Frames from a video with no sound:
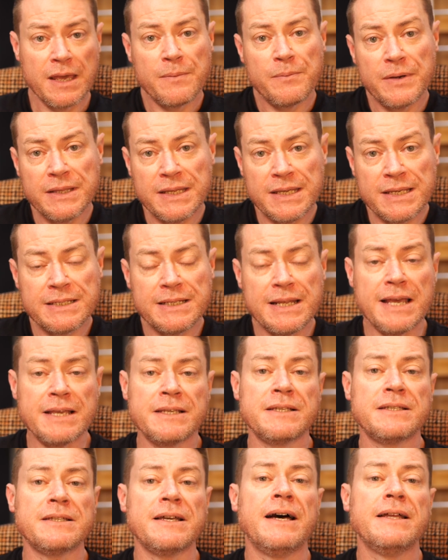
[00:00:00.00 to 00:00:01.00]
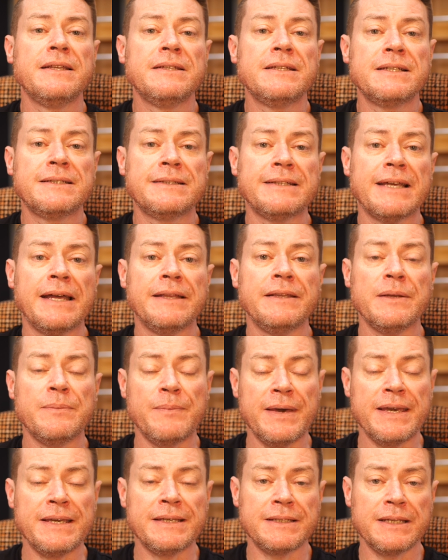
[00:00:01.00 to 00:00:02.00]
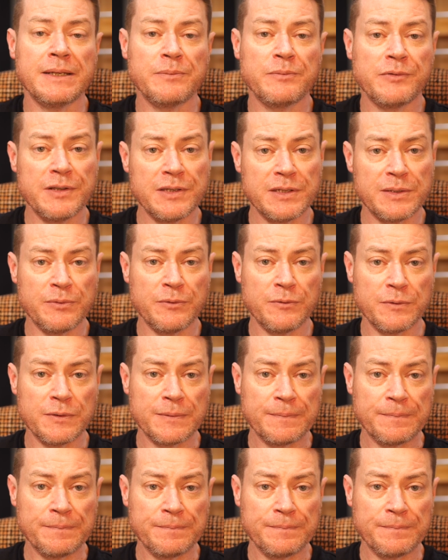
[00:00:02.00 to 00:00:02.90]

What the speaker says: But this lets us understand the basic principles.